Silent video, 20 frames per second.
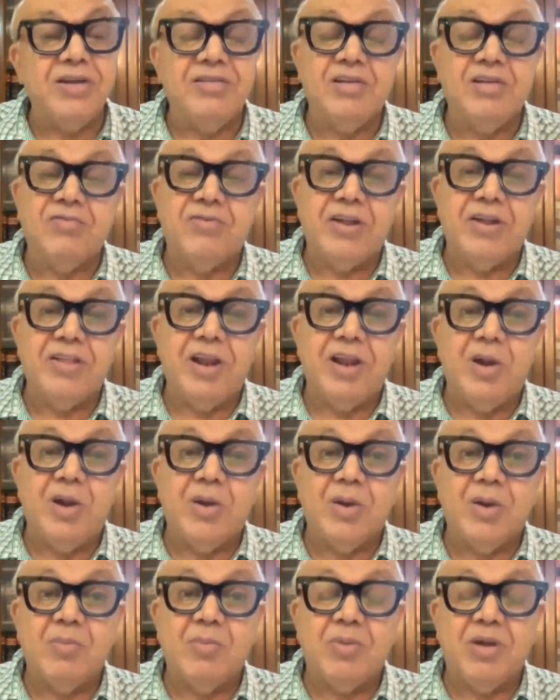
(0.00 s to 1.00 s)
It's a final
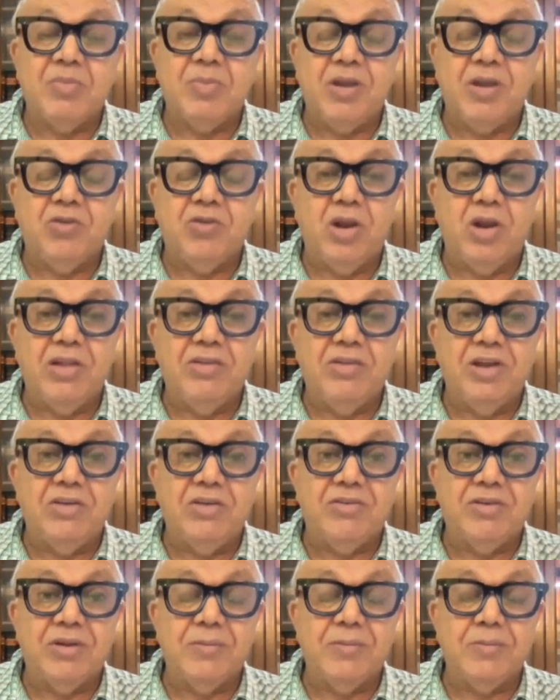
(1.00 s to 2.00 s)
order, perpetual
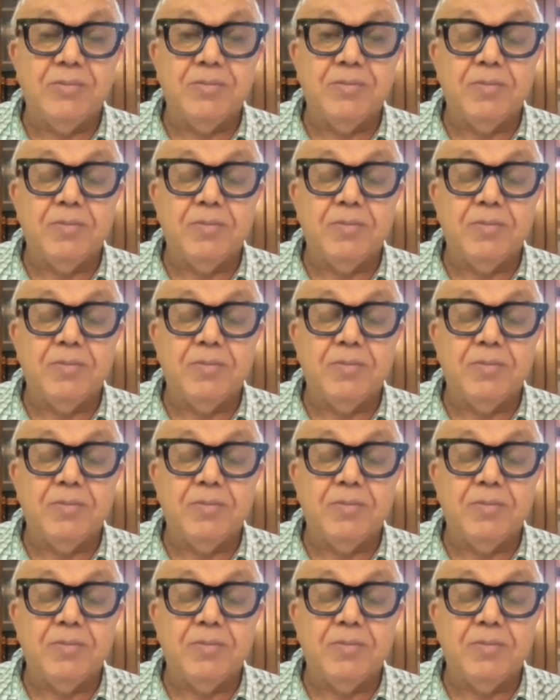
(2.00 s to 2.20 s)
injunction.